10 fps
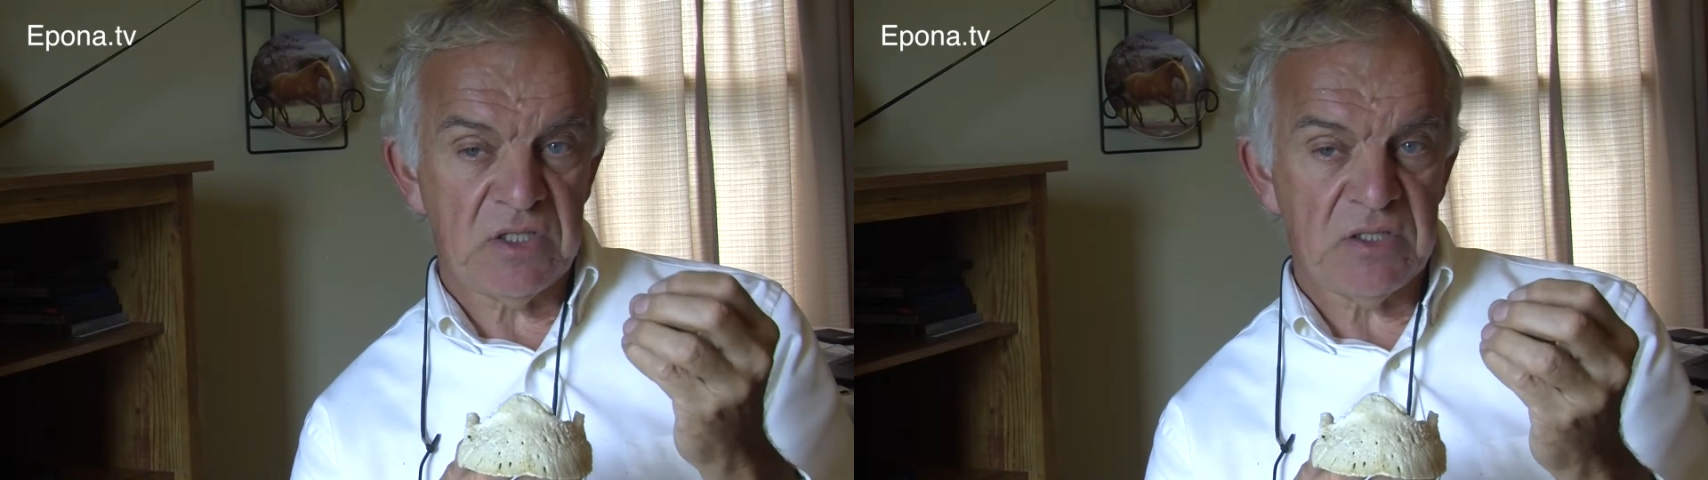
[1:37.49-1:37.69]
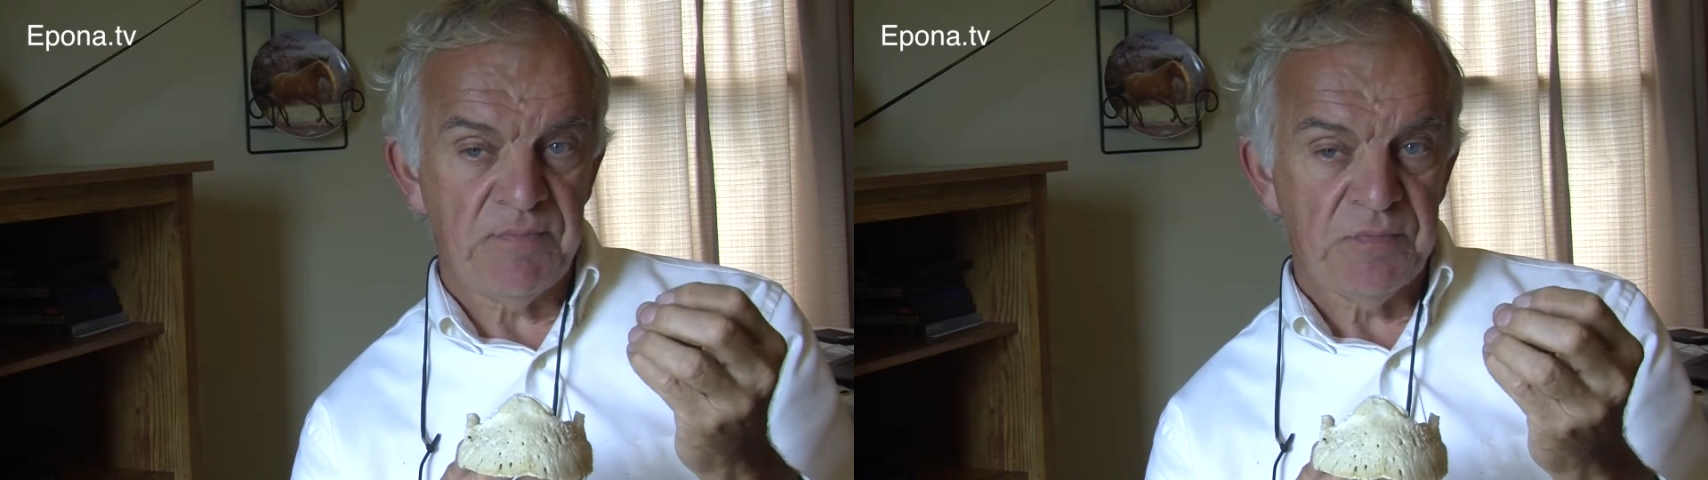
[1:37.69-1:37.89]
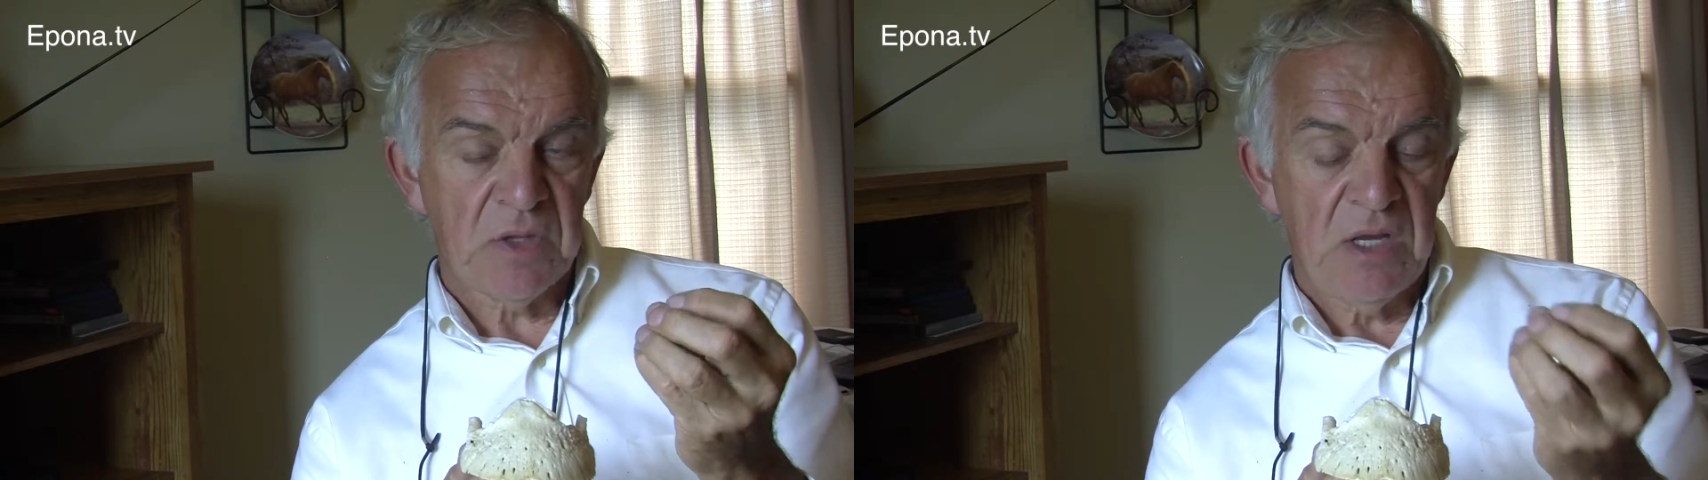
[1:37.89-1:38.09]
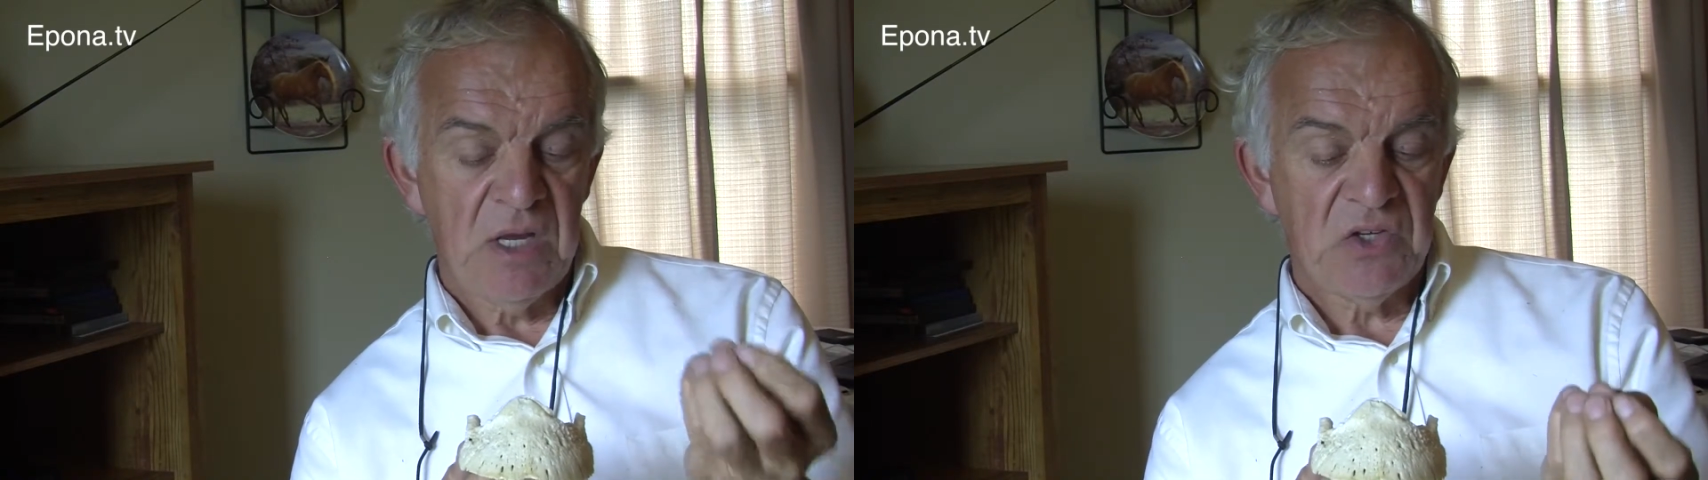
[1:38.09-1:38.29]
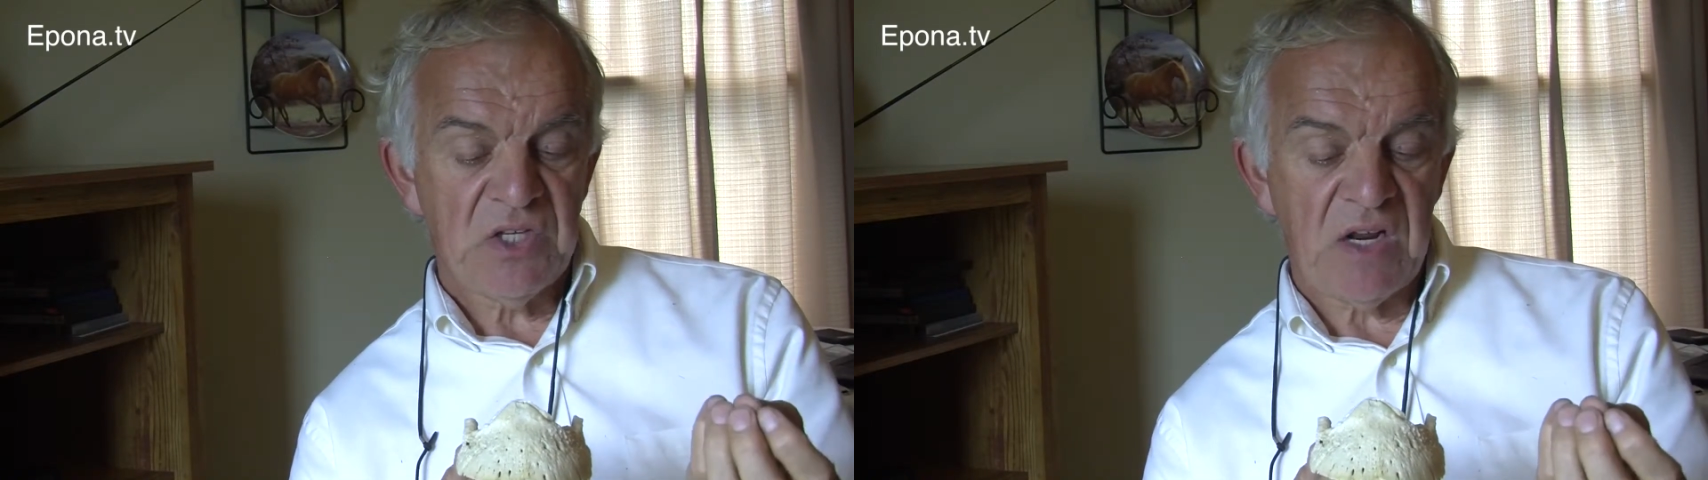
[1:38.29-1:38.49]
is,
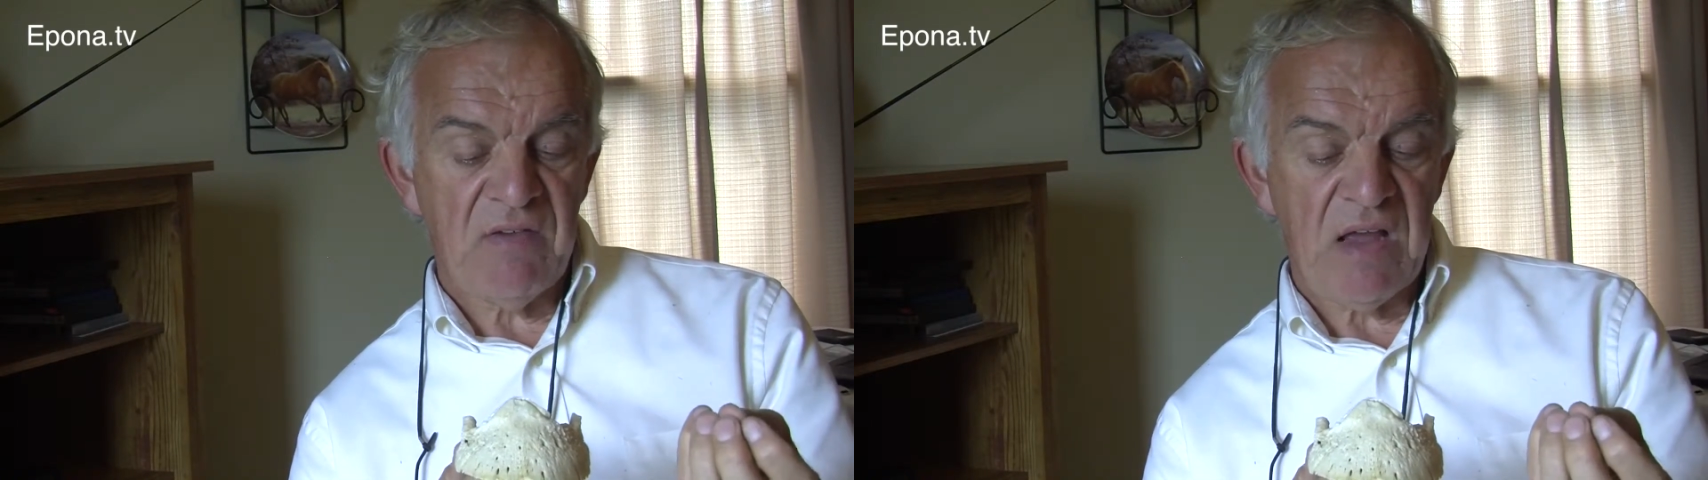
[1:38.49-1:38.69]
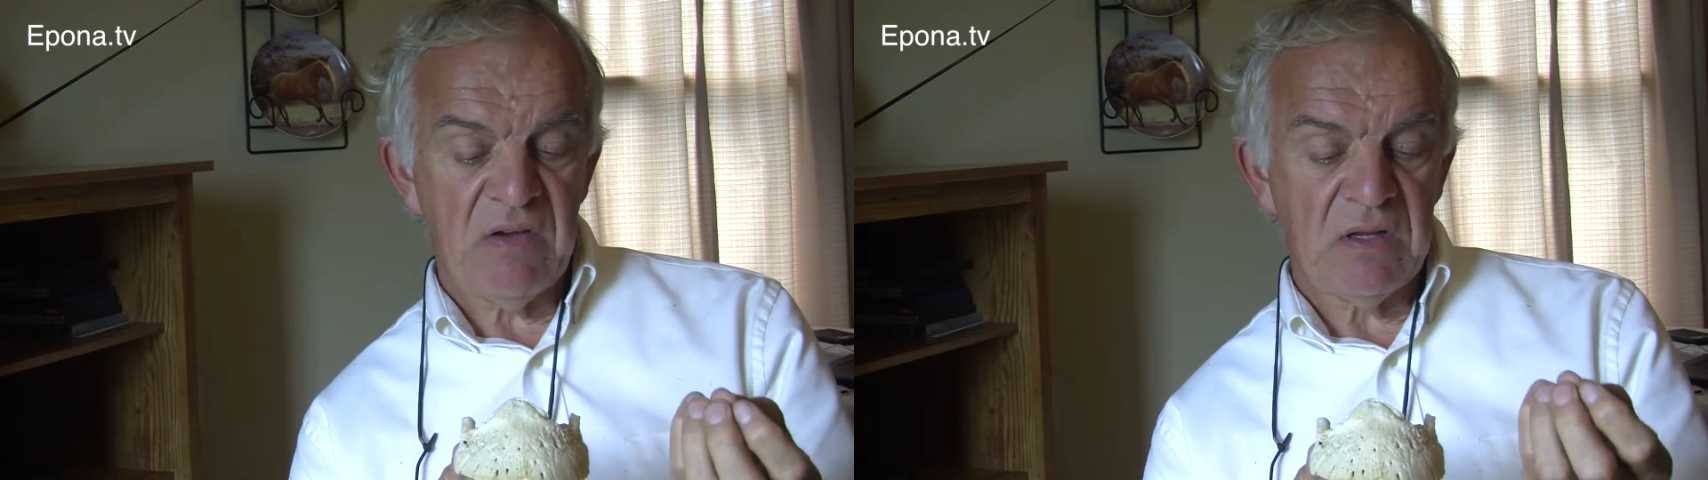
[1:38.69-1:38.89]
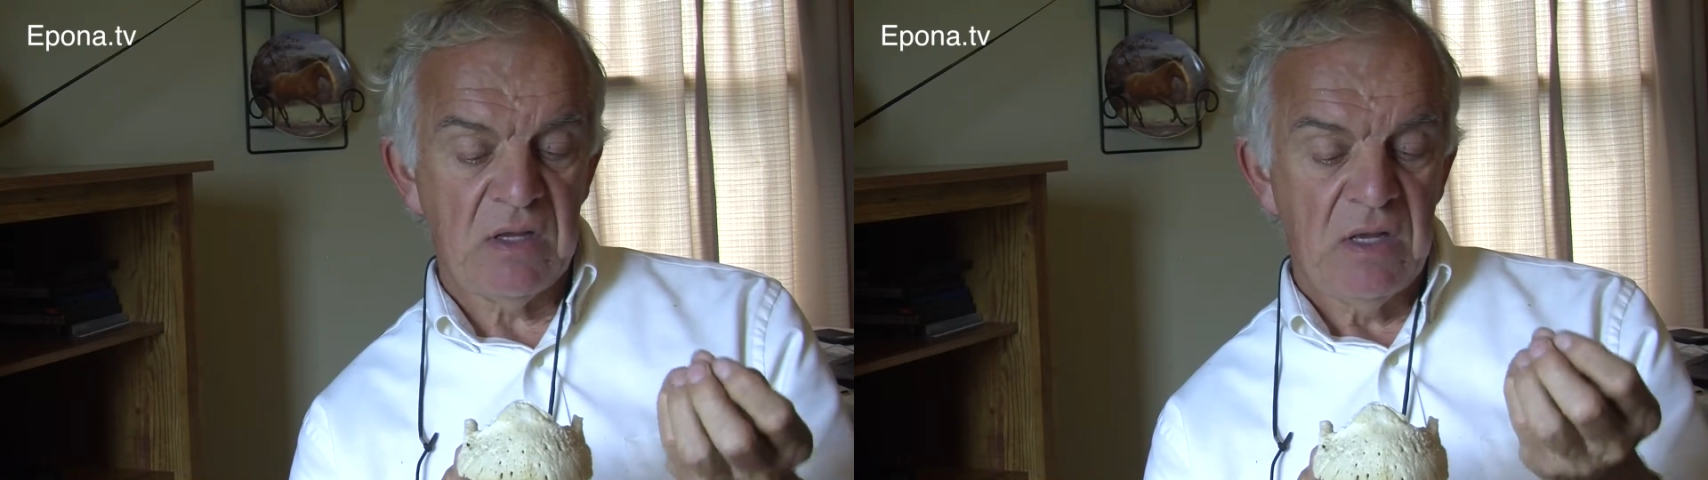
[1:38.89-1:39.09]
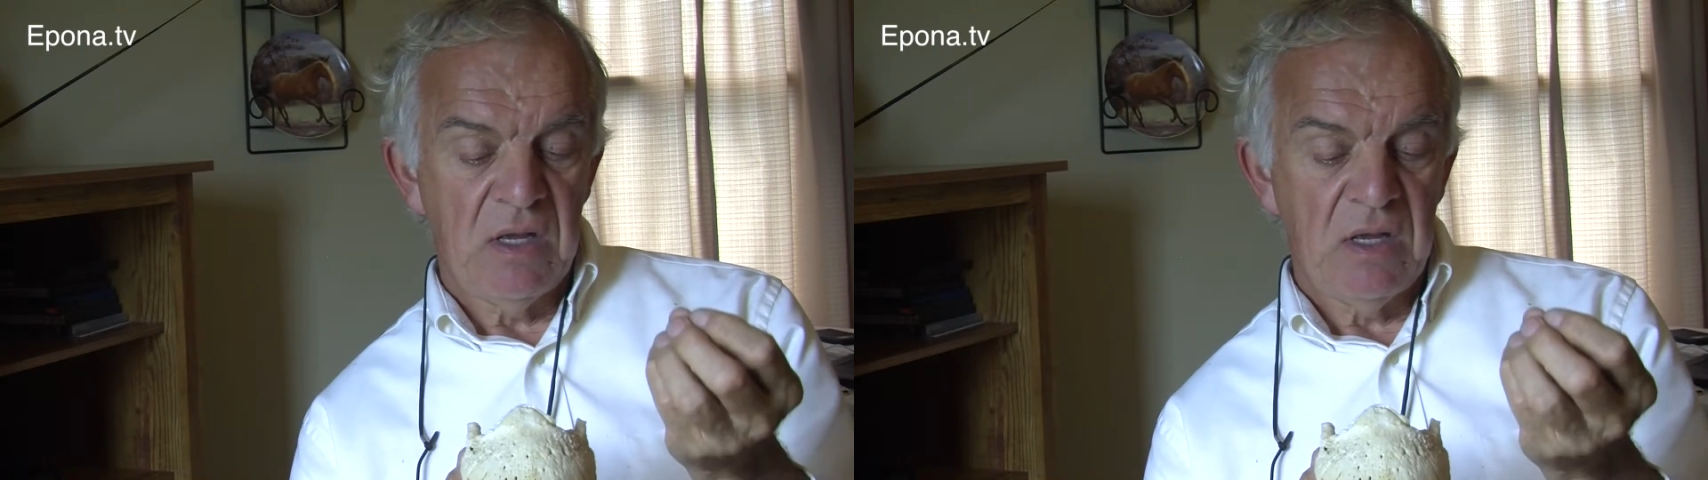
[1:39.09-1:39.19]
instead of having